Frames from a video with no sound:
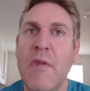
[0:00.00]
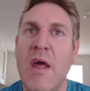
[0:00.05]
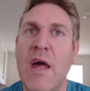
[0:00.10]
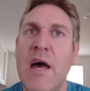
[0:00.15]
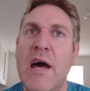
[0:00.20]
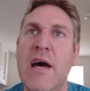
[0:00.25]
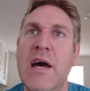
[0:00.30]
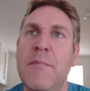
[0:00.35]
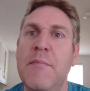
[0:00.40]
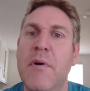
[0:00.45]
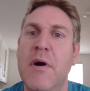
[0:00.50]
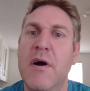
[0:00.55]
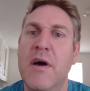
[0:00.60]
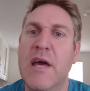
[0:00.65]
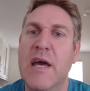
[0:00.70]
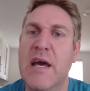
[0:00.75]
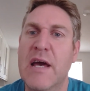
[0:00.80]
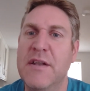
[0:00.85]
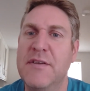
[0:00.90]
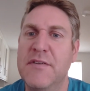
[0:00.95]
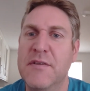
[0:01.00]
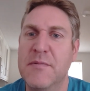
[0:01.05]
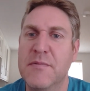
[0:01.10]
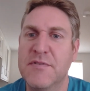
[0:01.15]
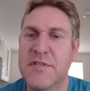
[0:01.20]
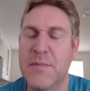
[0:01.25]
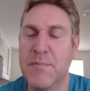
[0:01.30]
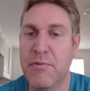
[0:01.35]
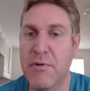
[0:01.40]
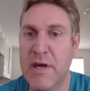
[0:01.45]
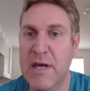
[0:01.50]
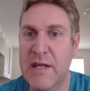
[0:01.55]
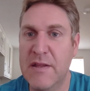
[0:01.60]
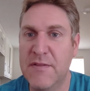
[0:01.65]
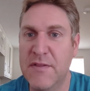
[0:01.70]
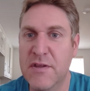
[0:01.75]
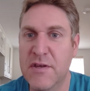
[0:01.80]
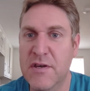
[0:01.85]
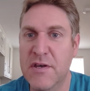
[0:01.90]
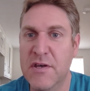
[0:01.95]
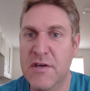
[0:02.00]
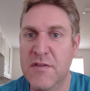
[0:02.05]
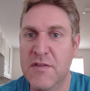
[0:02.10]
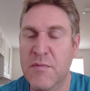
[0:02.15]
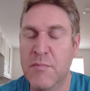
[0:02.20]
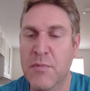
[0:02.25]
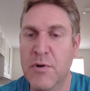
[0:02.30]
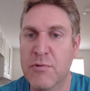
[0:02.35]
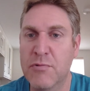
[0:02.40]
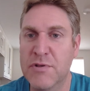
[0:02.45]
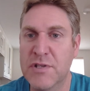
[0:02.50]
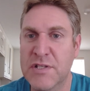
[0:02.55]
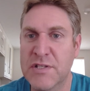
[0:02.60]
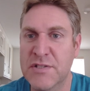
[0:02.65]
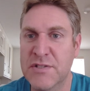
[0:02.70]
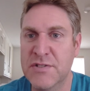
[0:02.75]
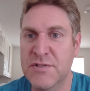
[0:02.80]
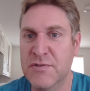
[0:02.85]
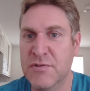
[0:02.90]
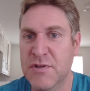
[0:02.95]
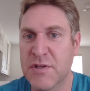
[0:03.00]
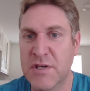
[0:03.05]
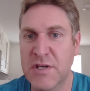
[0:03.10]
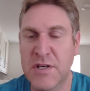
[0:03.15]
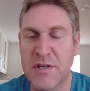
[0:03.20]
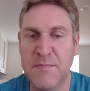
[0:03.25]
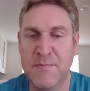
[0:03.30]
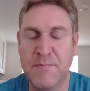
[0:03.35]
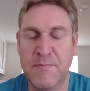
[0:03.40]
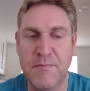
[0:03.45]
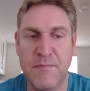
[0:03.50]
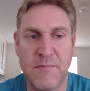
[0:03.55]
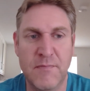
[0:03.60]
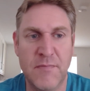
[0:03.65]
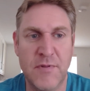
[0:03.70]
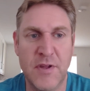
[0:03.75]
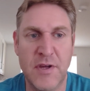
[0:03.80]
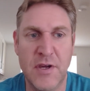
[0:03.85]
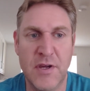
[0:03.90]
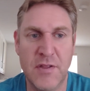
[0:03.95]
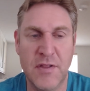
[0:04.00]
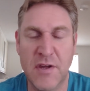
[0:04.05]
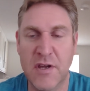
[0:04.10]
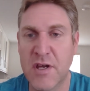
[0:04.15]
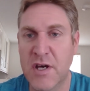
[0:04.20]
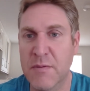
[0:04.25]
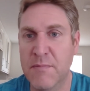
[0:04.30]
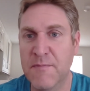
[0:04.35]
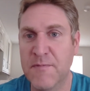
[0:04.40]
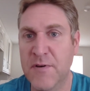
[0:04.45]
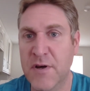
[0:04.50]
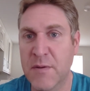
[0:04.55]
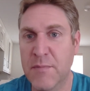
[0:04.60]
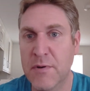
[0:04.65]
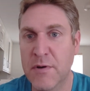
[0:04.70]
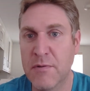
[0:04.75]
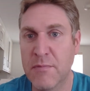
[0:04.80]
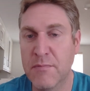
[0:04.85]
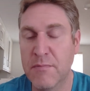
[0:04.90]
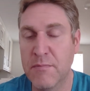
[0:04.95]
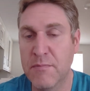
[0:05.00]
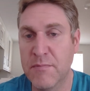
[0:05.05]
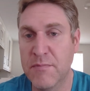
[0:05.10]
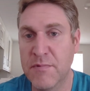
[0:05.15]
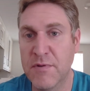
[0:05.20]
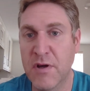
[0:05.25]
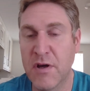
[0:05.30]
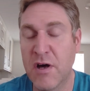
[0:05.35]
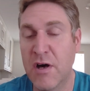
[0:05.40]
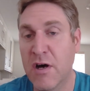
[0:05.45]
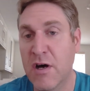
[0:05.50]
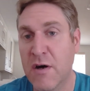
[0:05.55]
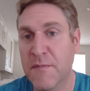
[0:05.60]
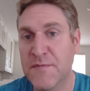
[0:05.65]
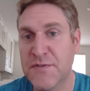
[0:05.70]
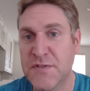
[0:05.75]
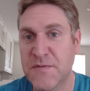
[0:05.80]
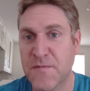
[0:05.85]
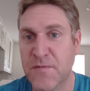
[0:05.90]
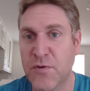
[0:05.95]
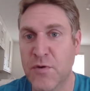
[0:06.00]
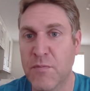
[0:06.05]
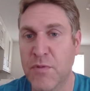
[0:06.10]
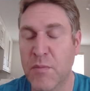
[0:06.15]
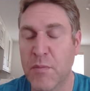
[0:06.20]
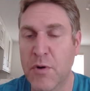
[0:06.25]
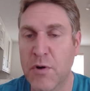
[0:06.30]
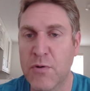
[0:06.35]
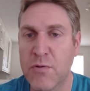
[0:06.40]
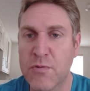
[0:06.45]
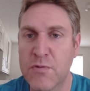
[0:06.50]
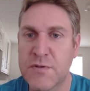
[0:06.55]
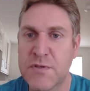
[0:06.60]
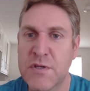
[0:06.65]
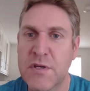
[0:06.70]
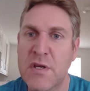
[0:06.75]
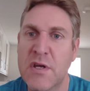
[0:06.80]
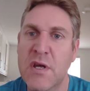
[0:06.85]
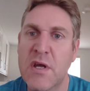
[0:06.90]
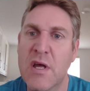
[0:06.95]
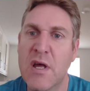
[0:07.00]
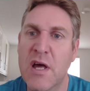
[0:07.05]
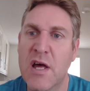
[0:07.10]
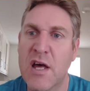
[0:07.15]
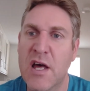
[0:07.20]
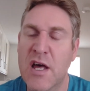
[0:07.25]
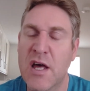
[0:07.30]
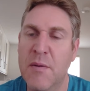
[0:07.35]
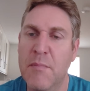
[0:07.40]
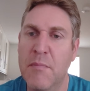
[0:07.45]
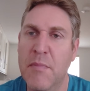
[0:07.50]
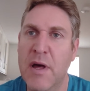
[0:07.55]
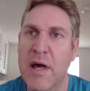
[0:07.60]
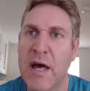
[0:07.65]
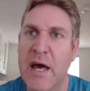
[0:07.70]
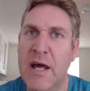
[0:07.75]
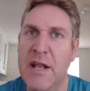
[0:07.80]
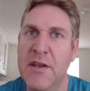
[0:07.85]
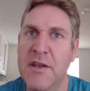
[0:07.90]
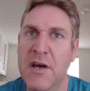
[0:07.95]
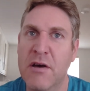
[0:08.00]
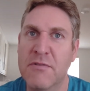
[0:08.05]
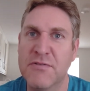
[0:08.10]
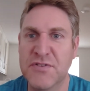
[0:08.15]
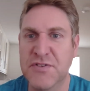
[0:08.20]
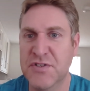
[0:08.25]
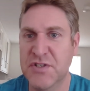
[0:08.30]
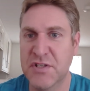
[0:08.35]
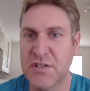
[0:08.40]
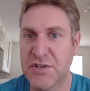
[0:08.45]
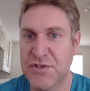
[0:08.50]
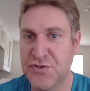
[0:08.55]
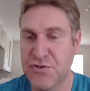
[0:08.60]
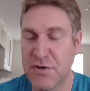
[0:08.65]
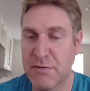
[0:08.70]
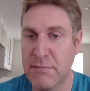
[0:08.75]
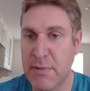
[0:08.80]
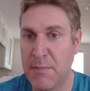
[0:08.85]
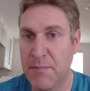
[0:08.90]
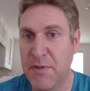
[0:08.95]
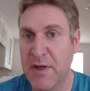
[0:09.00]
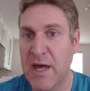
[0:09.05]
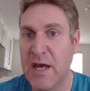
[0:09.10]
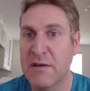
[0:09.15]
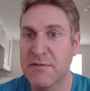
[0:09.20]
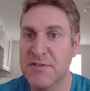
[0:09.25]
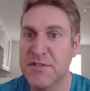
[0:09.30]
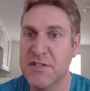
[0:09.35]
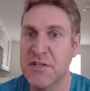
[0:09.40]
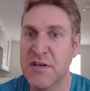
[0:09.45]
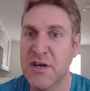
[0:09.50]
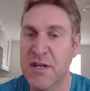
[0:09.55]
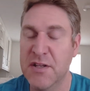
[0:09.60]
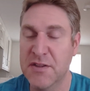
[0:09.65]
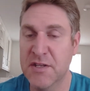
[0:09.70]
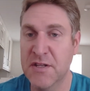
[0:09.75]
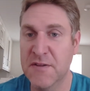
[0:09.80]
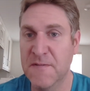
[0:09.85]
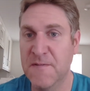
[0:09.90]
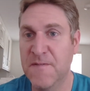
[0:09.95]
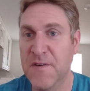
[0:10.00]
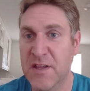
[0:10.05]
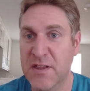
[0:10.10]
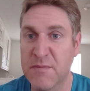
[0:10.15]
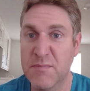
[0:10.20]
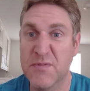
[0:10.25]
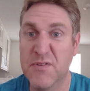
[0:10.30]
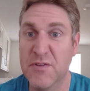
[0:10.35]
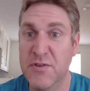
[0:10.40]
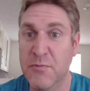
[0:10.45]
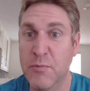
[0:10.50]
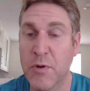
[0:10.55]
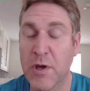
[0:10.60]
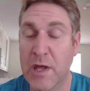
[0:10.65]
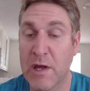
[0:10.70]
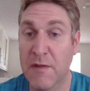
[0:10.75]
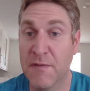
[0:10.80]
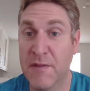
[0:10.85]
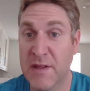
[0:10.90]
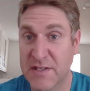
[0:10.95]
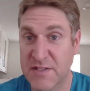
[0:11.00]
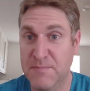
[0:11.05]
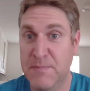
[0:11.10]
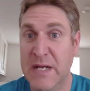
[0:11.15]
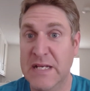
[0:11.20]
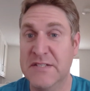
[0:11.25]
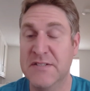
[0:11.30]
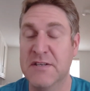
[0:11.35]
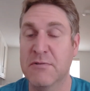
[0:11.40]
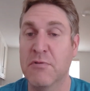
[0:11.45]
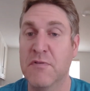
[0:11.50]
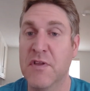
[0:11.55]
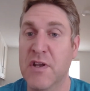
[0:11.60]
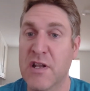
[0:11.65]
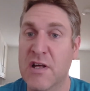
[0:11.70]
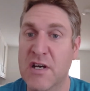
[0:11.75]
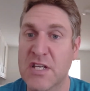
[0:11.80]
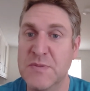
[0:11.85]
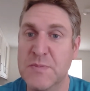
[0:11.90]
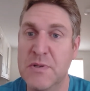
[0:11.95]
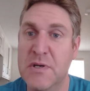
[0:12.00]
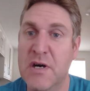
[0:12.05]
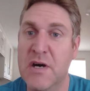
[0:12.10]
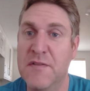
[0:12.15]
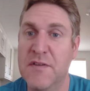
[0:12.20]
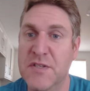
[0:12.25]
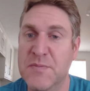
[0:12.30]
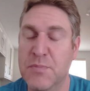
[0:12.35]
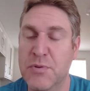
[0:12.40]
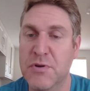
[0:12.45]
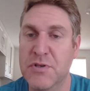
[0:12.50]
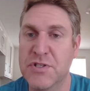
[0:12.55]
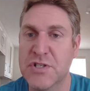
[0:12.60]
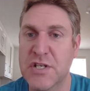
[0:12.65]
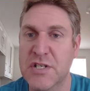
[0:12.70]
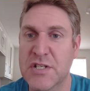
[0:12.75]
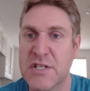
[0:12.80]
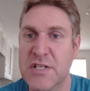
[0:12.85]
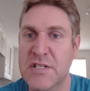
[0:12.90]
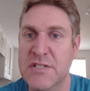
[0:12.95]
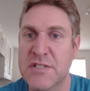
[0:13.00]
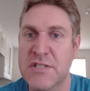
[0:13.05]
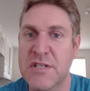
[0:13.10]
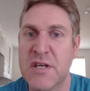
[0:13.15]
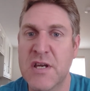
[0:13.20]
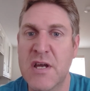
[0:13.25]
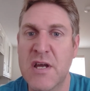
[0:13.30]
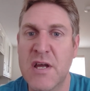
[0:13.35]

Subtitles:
I had separated the mouldings or the carbon fibre halves from the mould, and I was just going to trim up the outside and then fit them to the wheel, and that's basically what the last part of this project is.